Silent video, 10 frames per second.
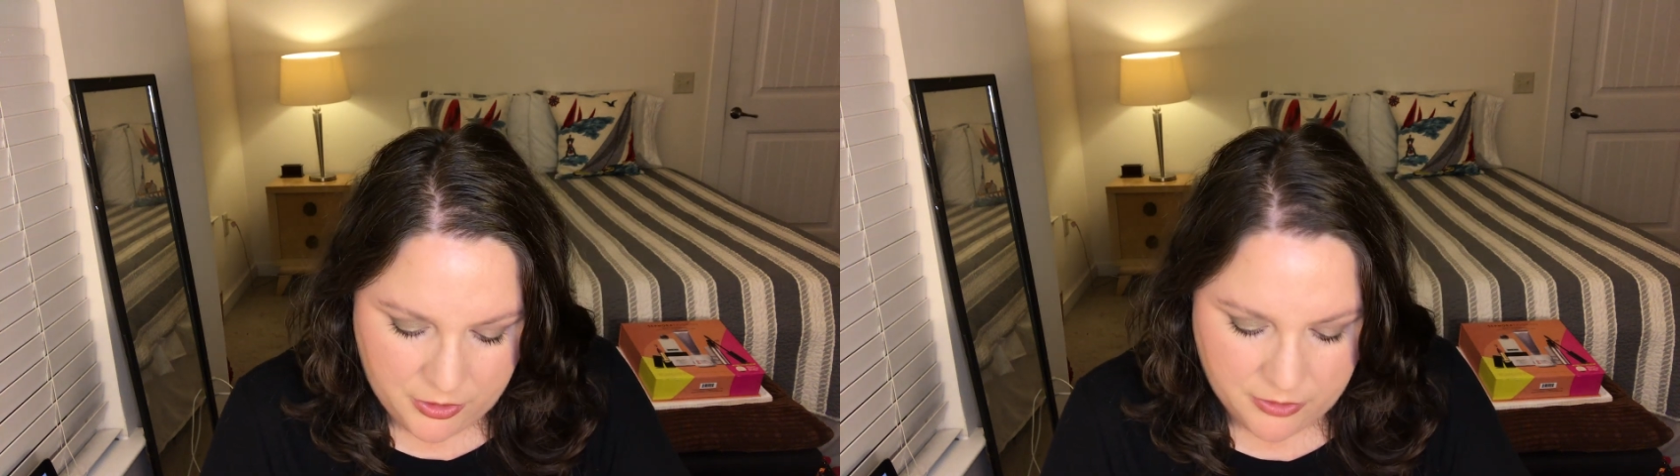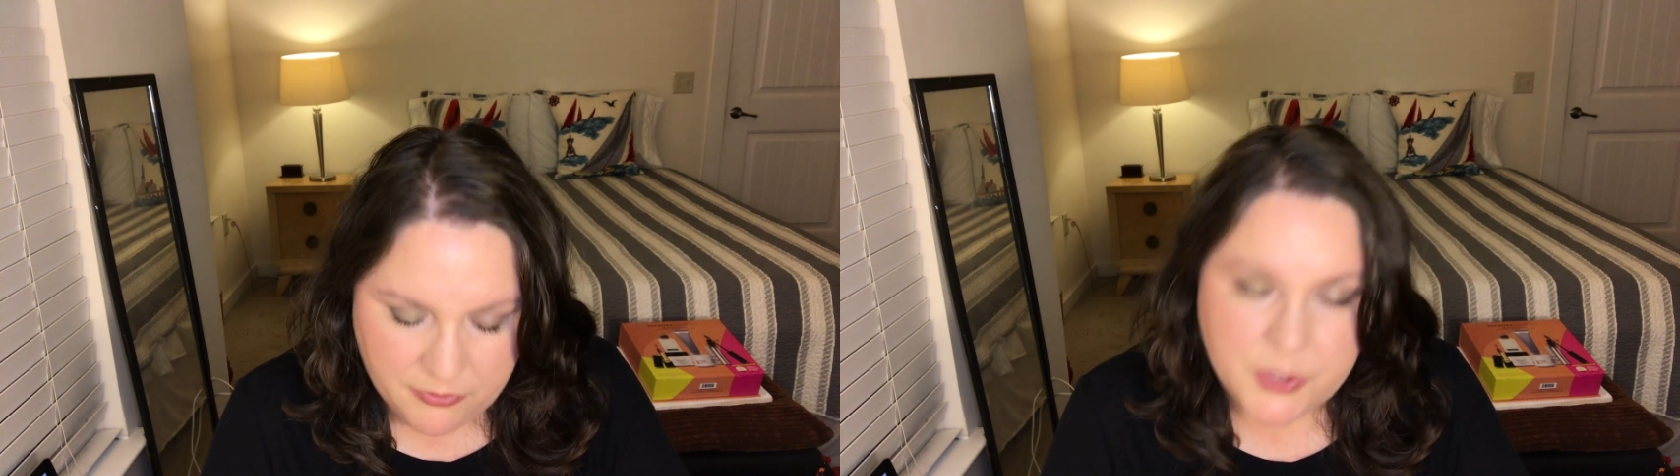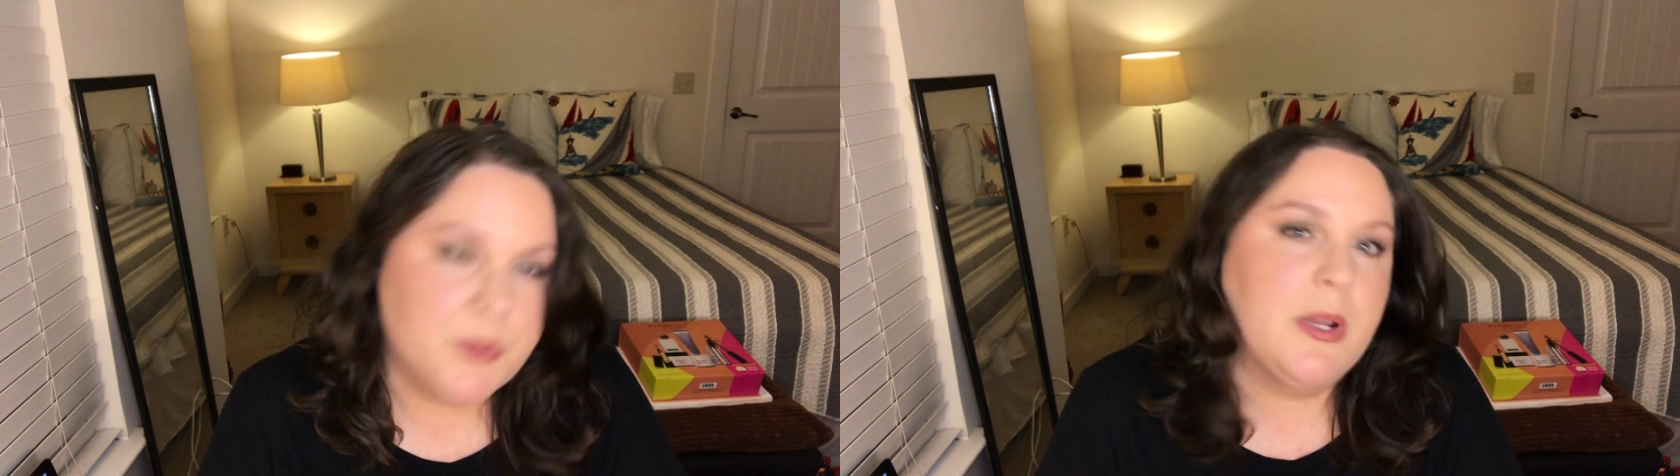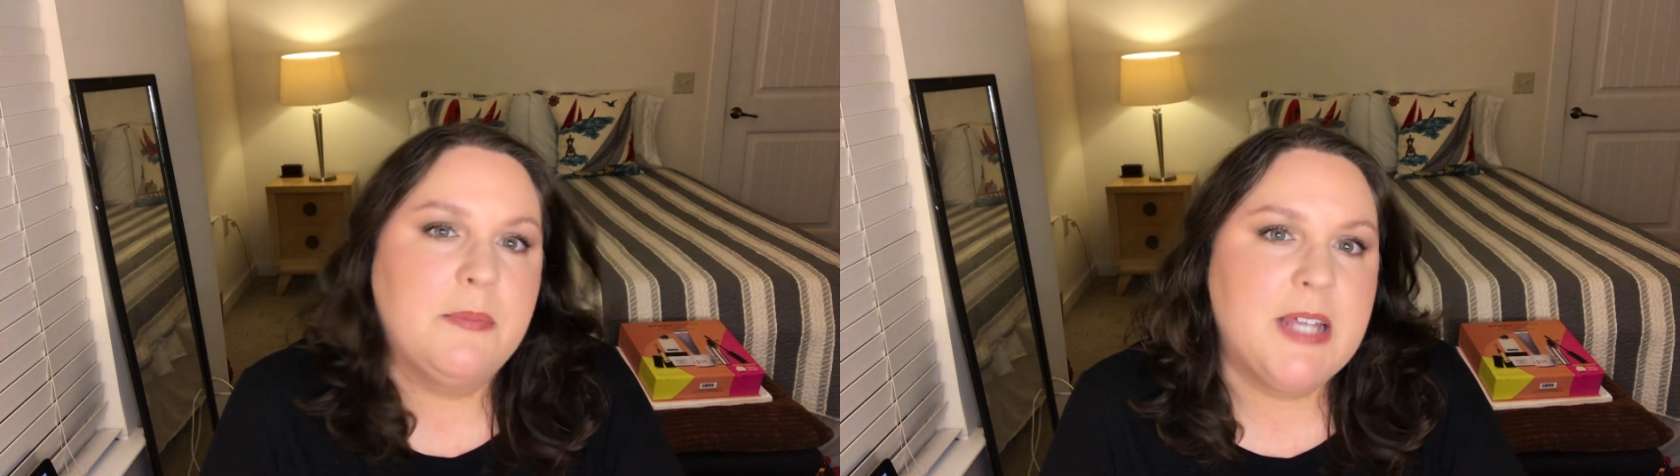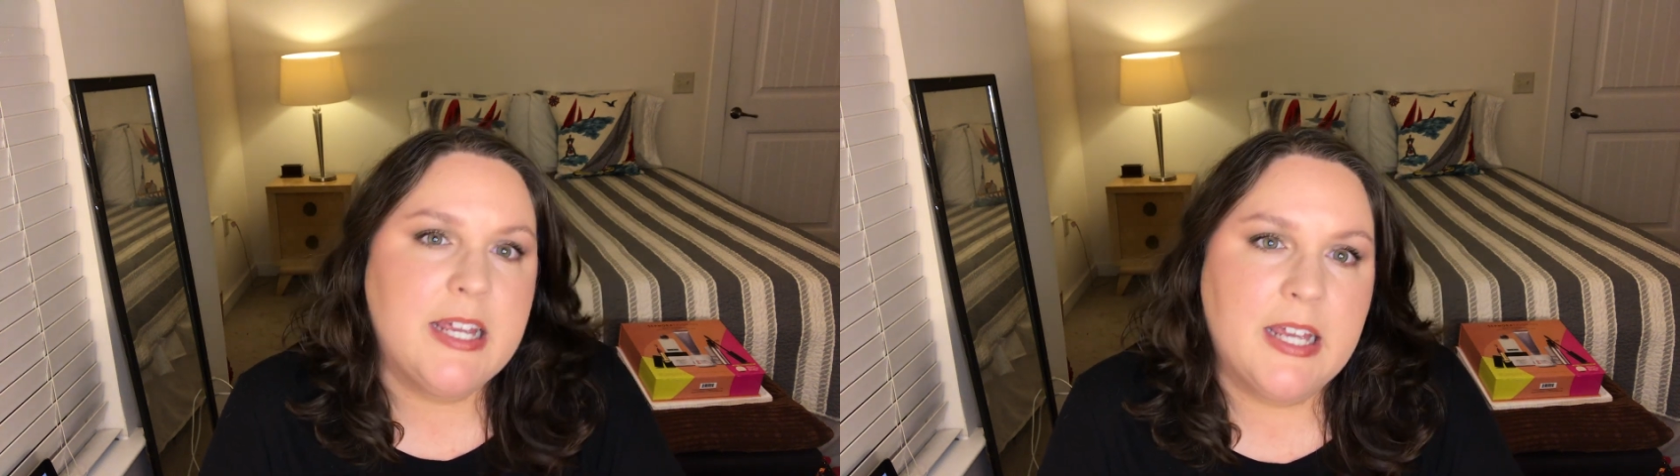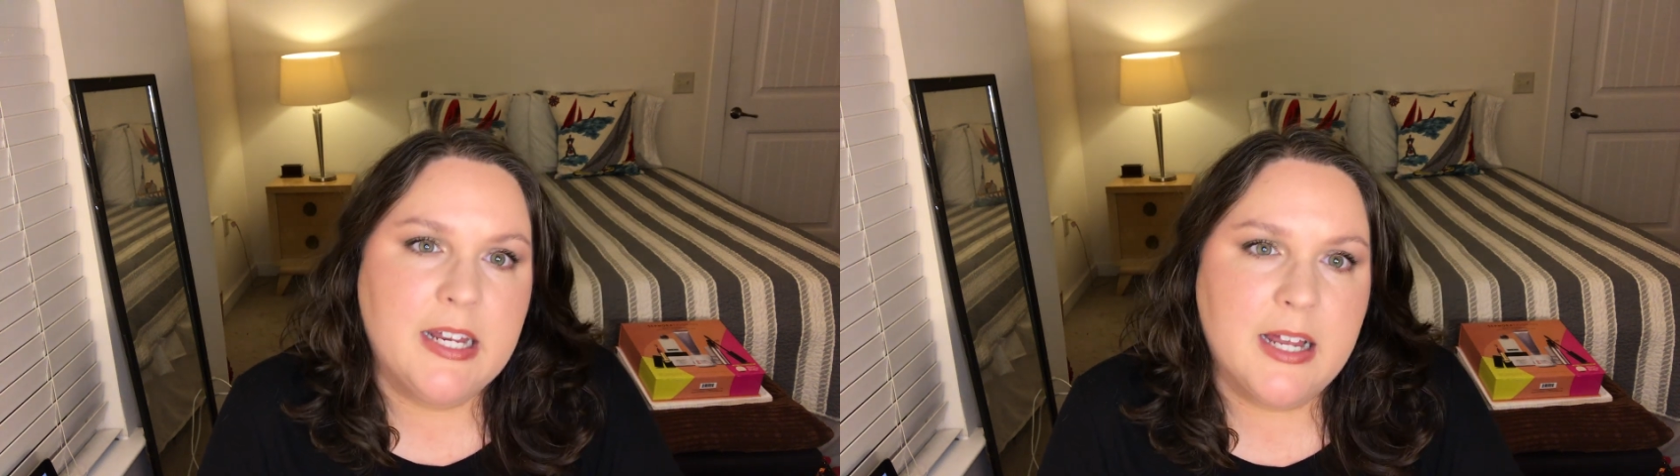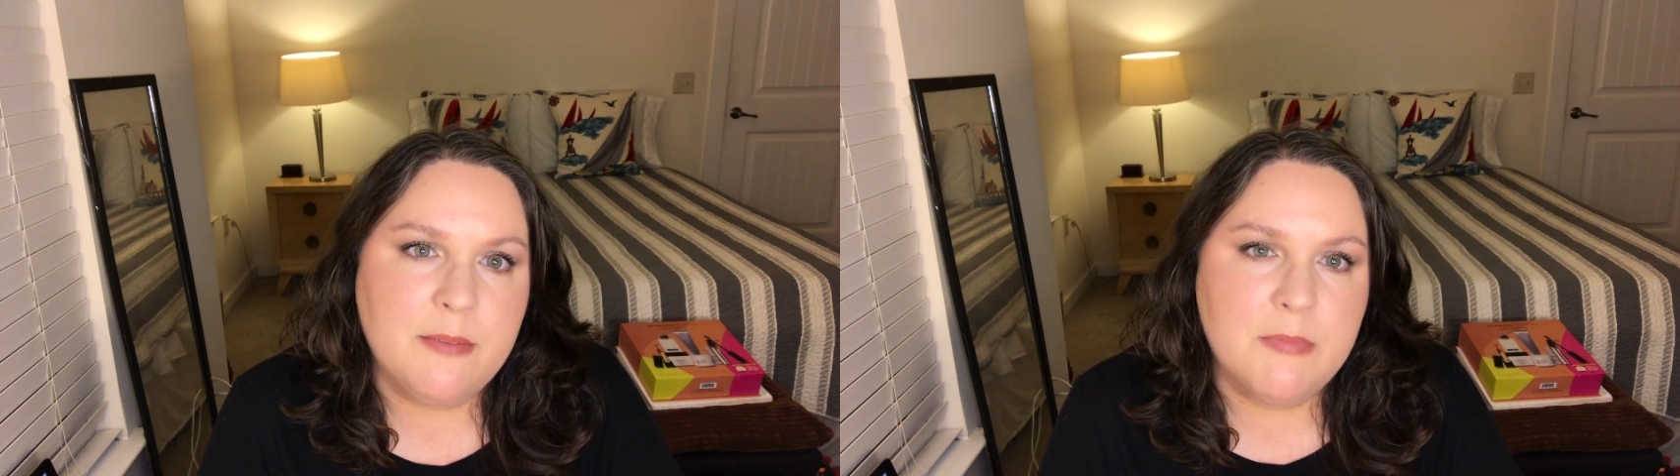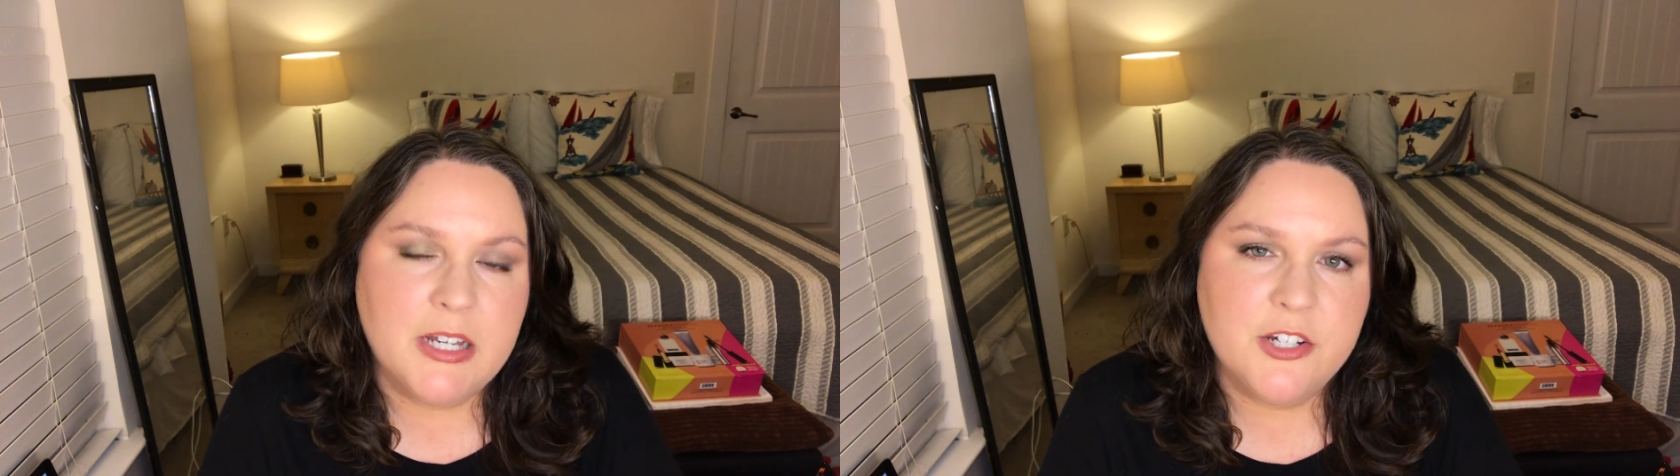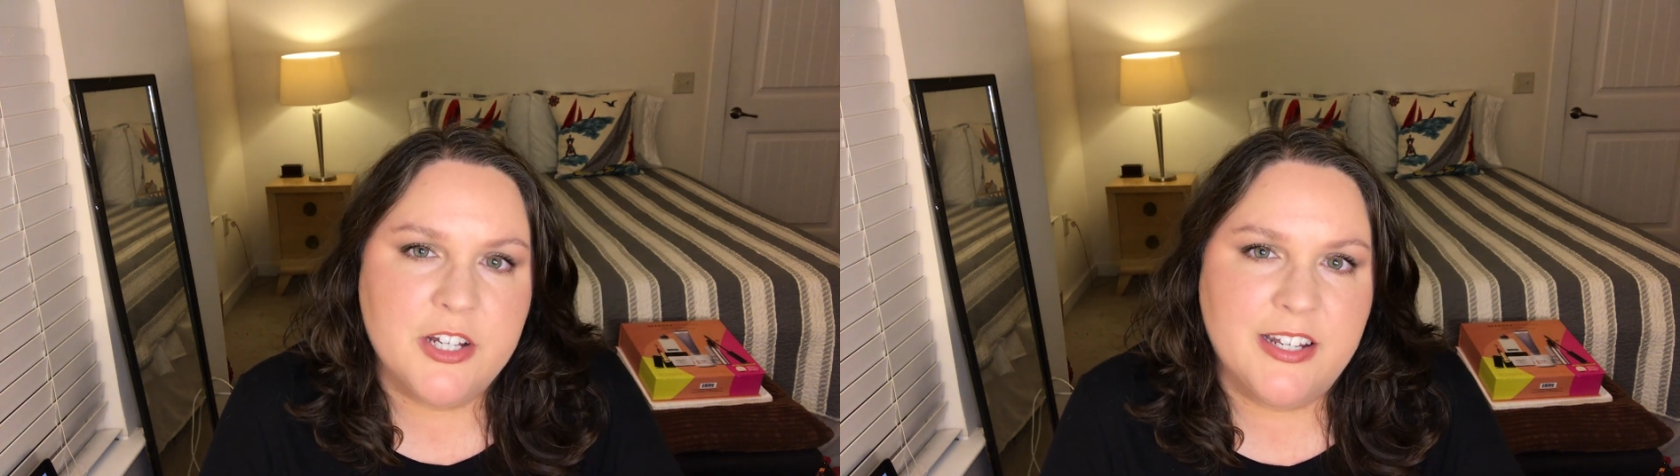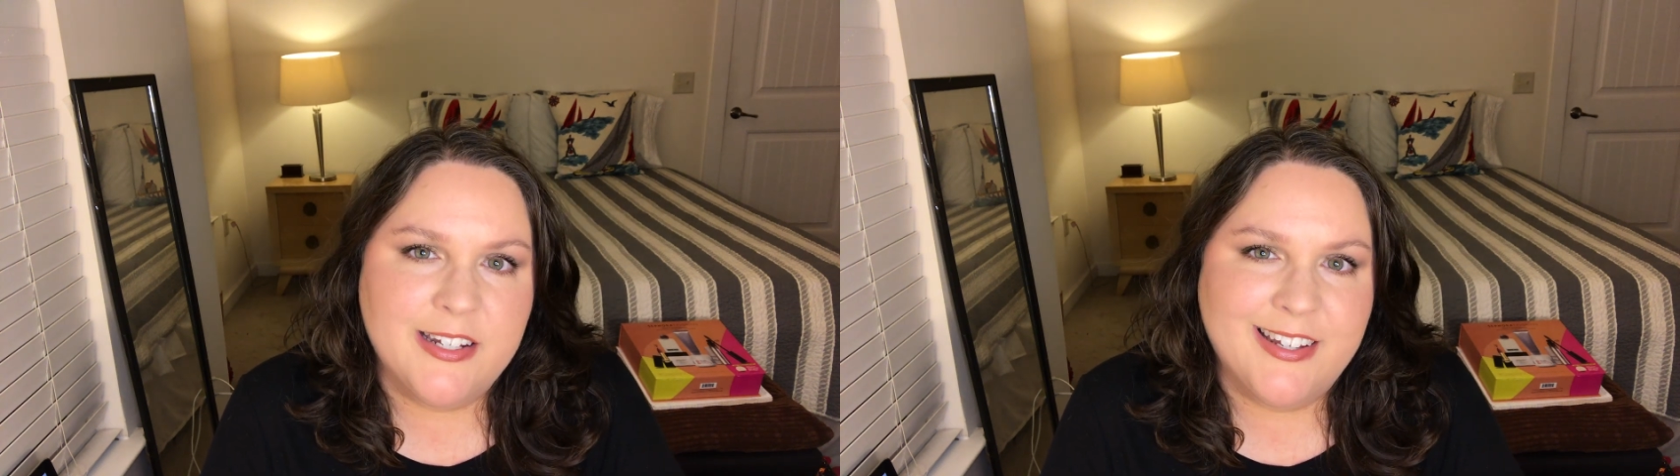The first one I'm taking, I
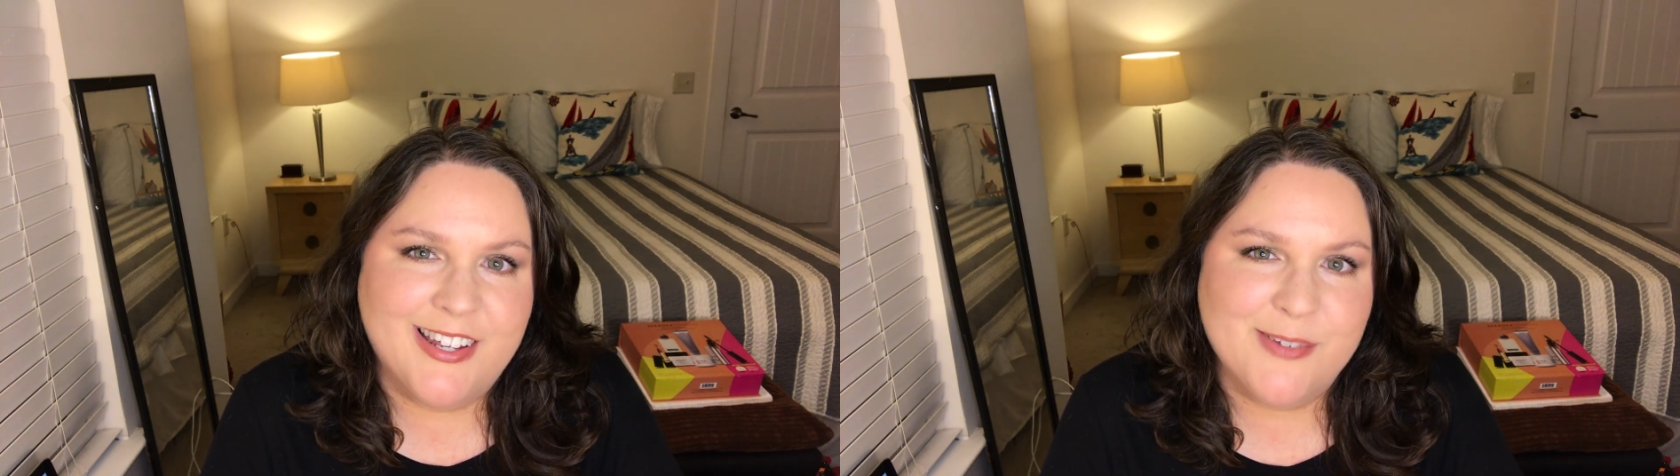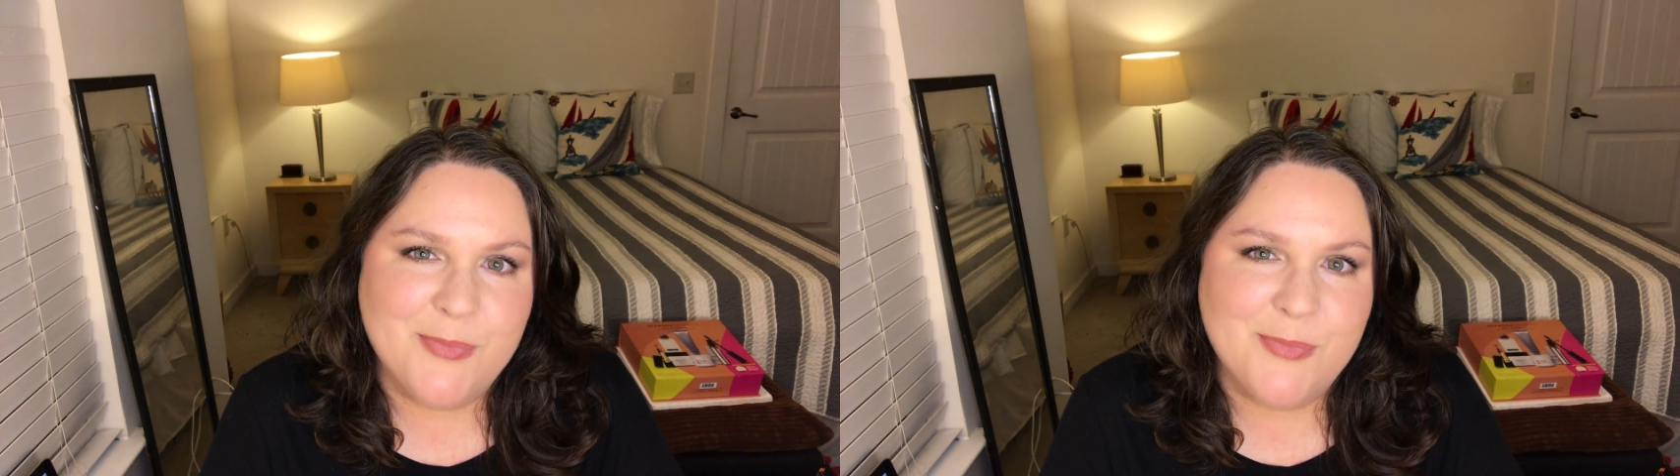mentioned in